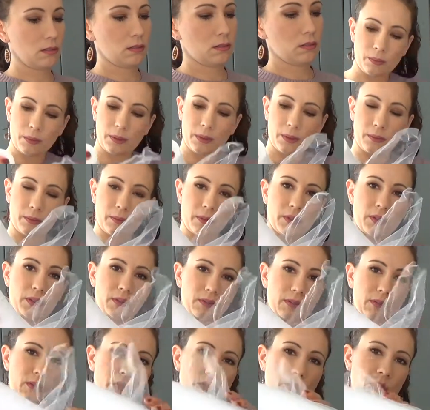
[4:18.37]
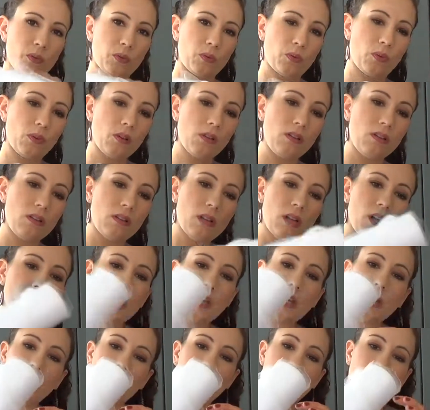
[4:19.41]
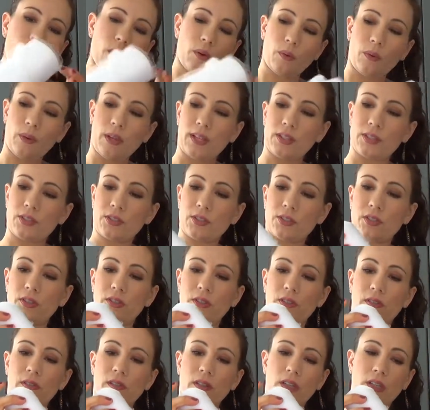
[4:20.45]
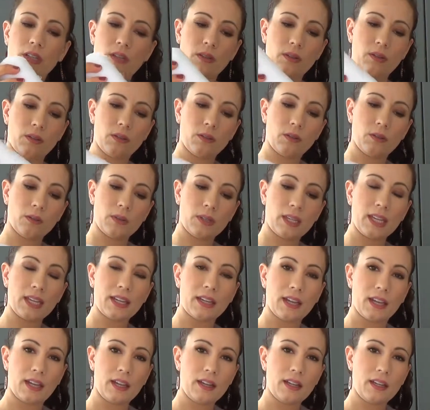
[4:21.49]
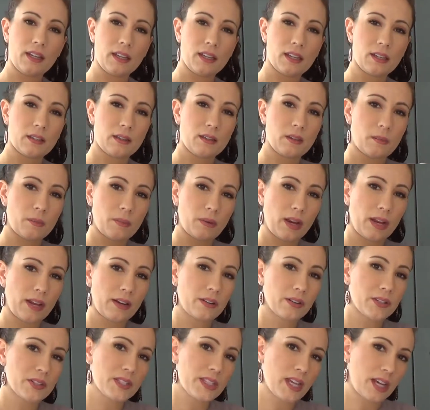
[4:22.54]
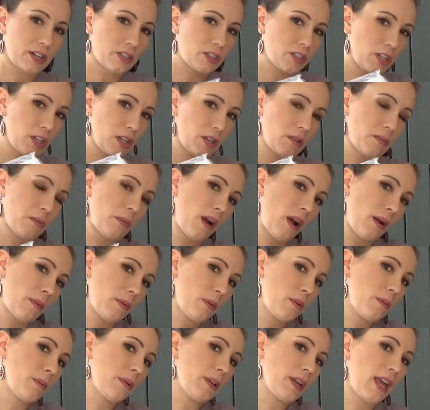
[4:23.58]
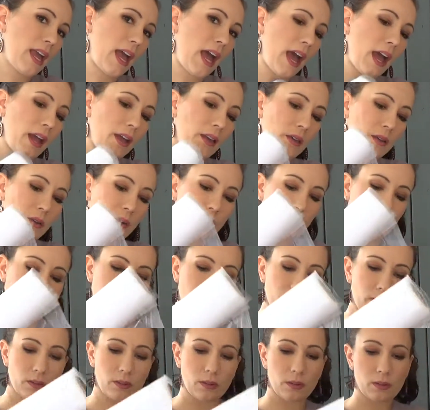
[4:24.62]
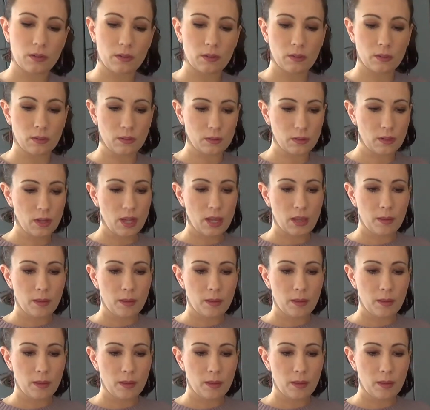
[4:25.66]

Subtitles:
We will use tulle, which you can get in the bridal section probably at your local